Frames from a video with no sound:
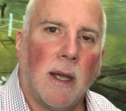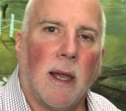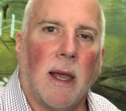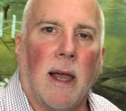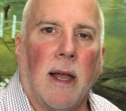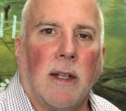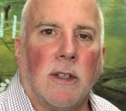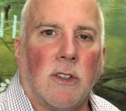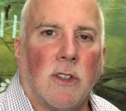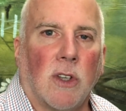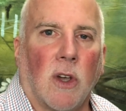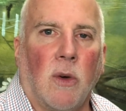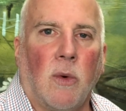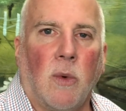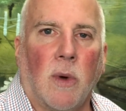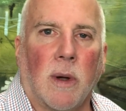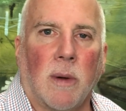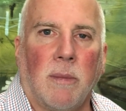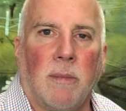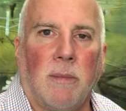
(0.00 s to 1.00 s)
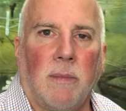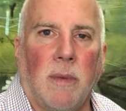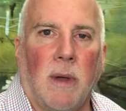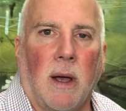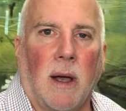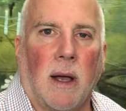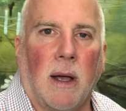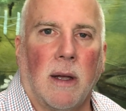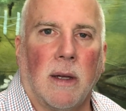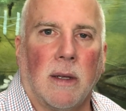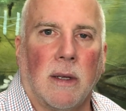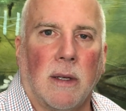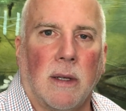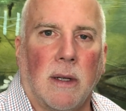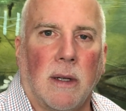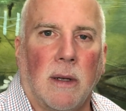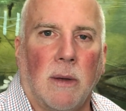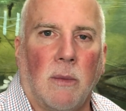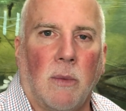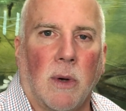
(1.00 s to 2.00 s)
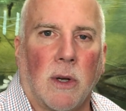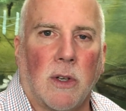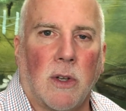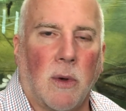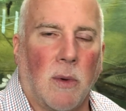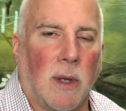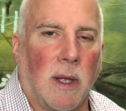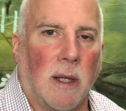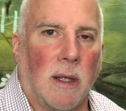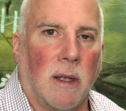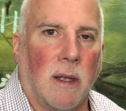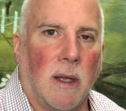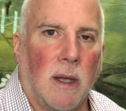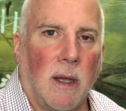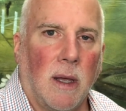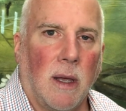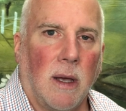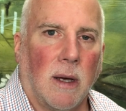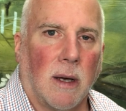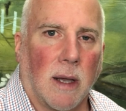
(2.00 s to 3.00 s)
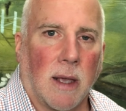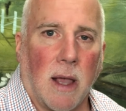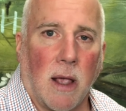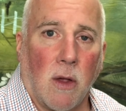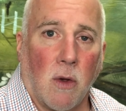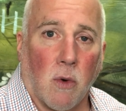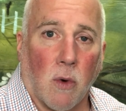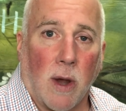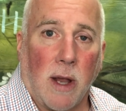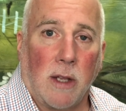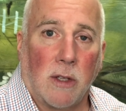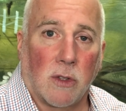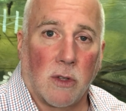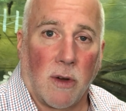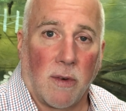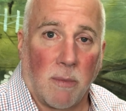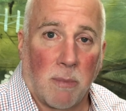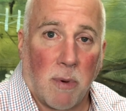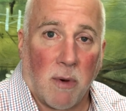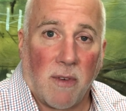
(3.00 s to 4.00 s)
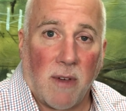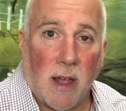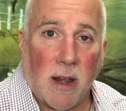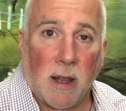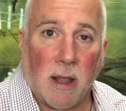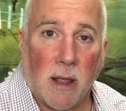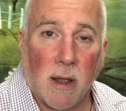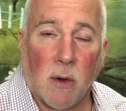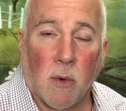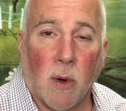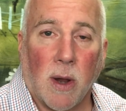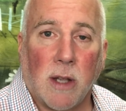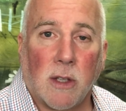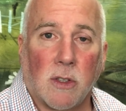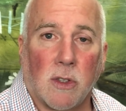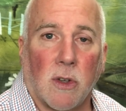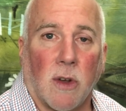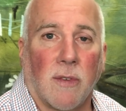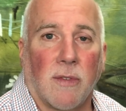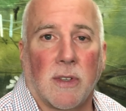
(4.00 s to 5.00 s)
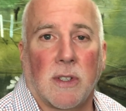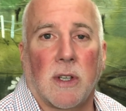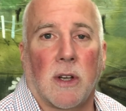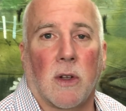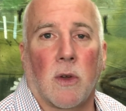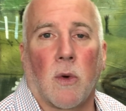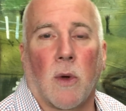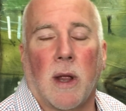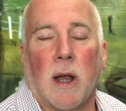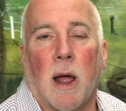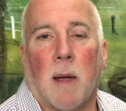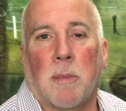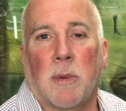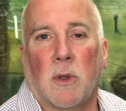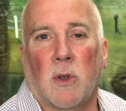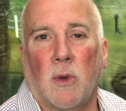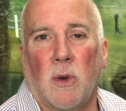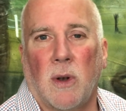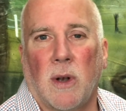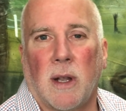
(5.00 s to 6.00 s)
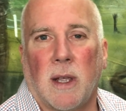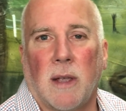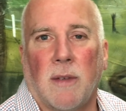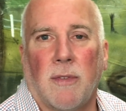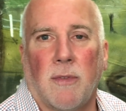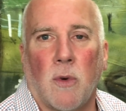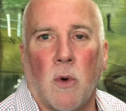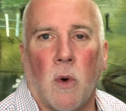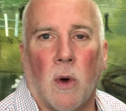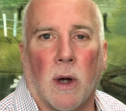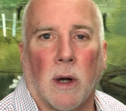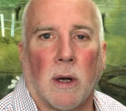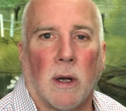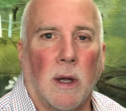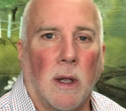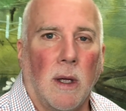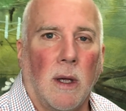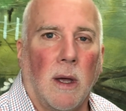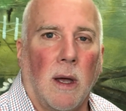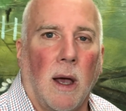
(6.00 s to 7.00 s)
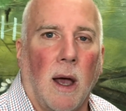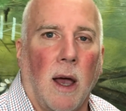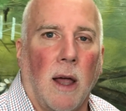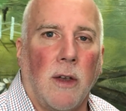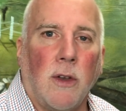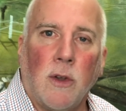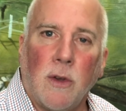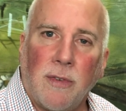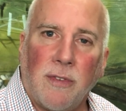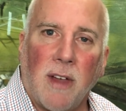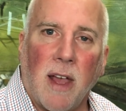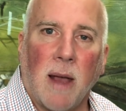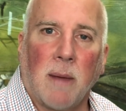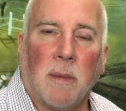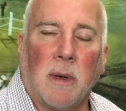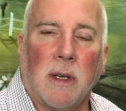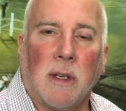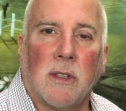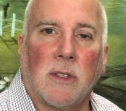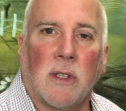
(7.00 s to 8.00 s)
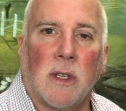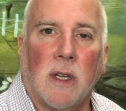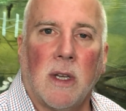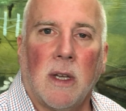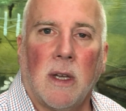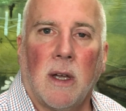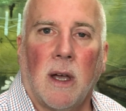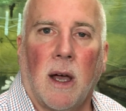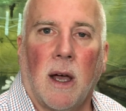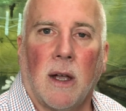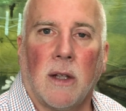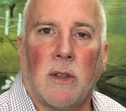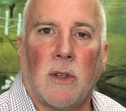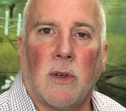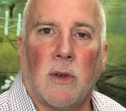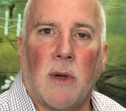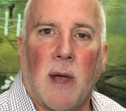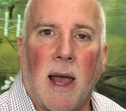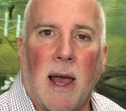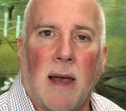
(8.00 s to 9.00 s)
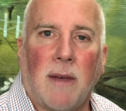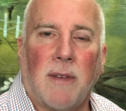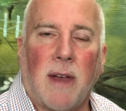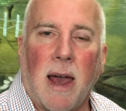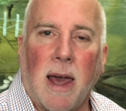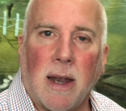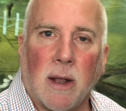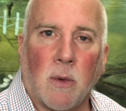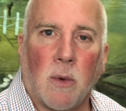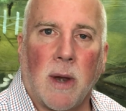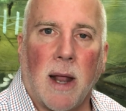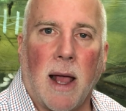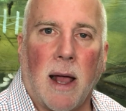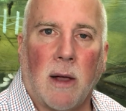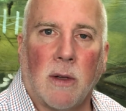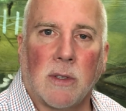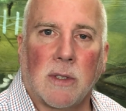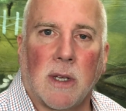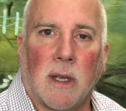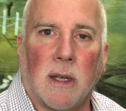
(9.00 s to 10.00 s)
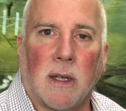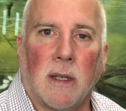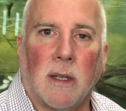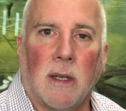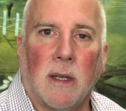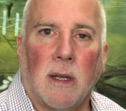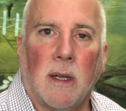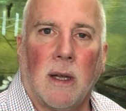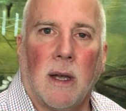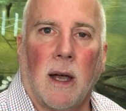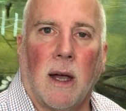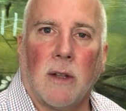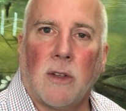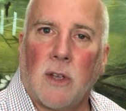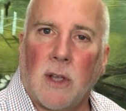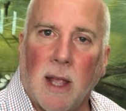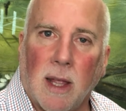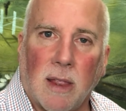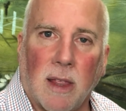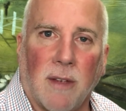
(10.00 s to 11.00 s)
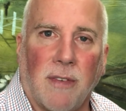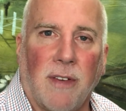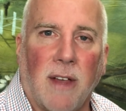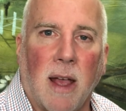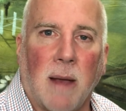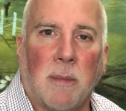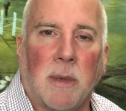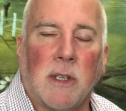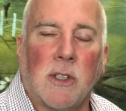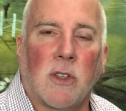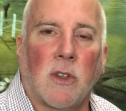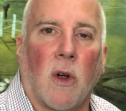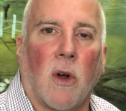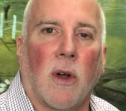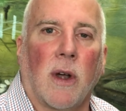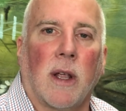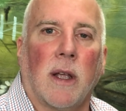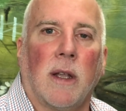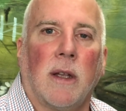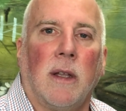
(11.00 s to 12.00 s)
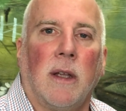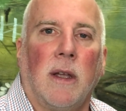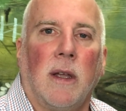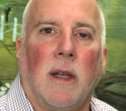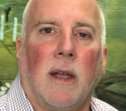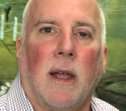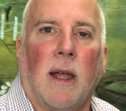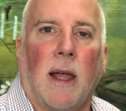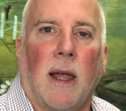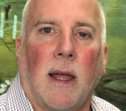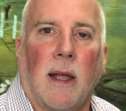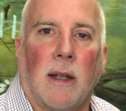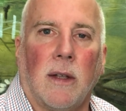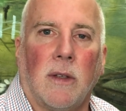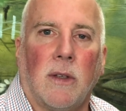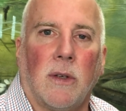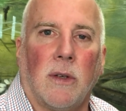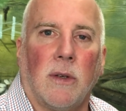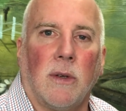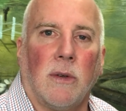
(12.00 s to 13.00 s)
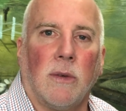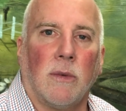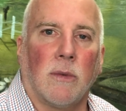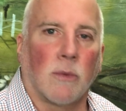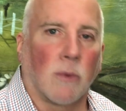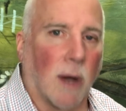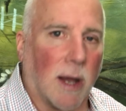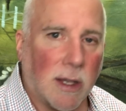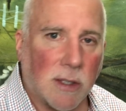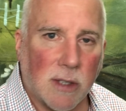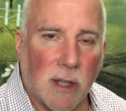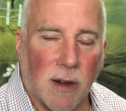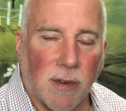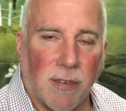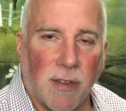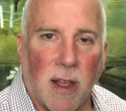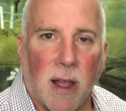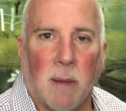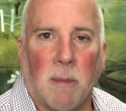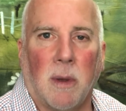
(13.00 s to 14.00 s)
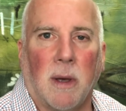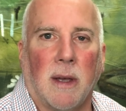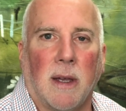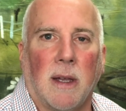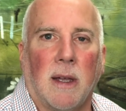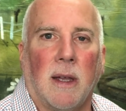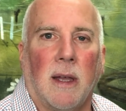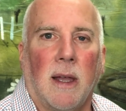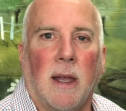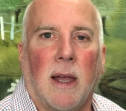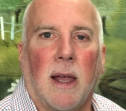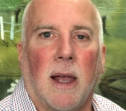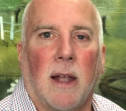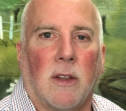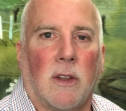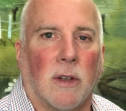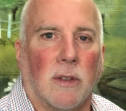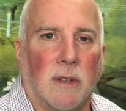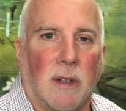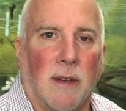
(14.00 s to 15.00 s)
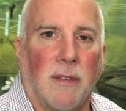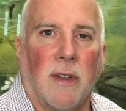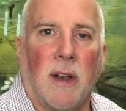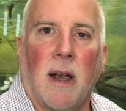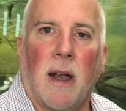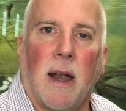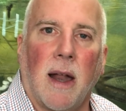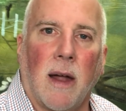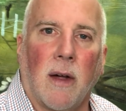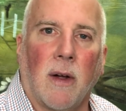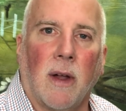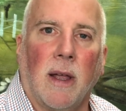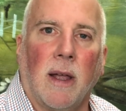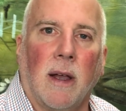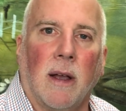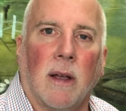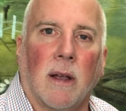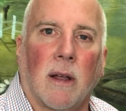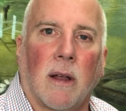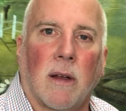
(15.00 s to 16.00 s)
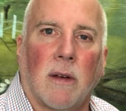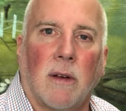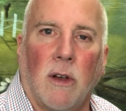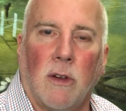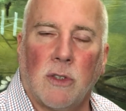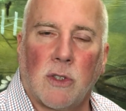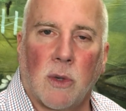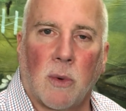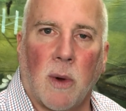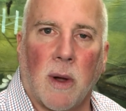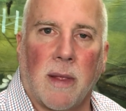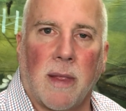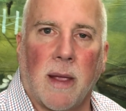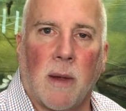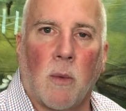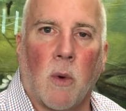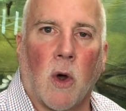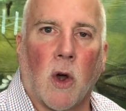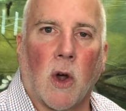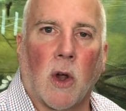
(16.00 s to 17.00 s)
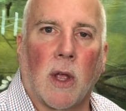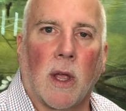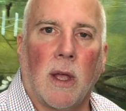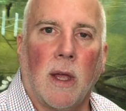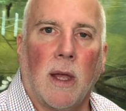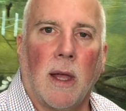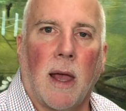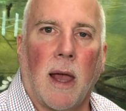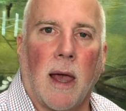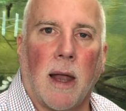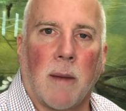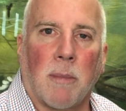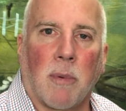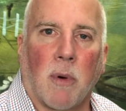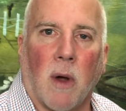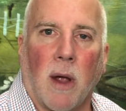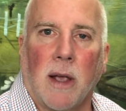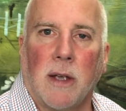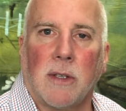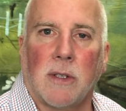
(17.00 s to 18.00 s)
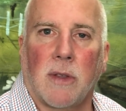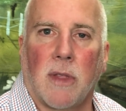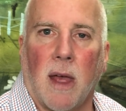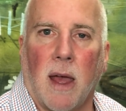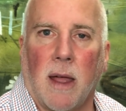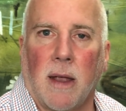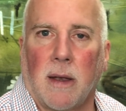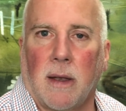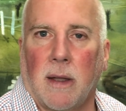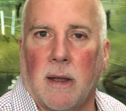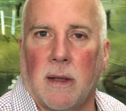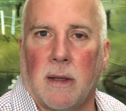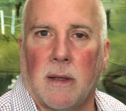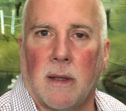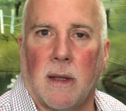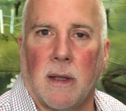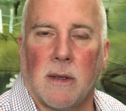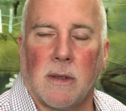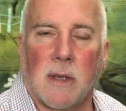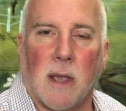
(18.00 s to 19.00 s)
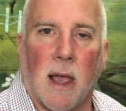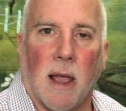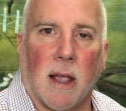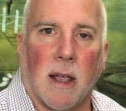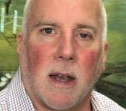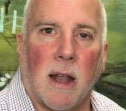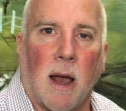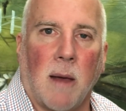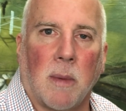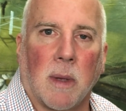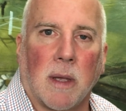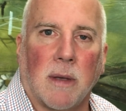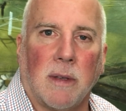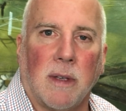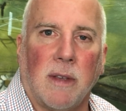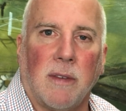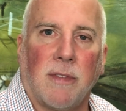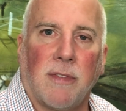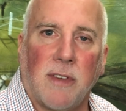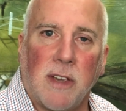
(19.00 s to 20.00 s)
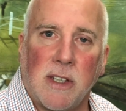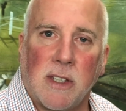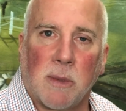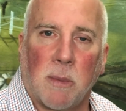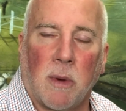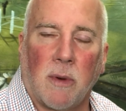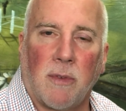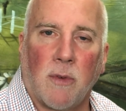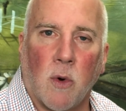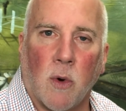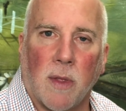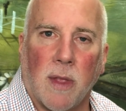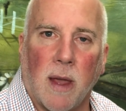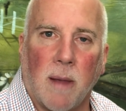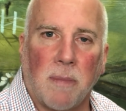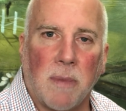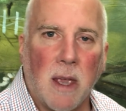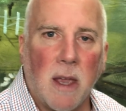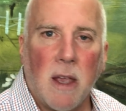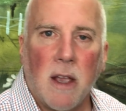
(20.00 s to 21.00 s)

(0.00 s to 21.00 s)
And so we're, uh, we're doing like a great service, providing a great service and a great opportunity for uh, new families uh, to have adequate housing, uh, to get their family started, and to raise their family, and to live in an area close to where they work at a price that is economically feasible for them.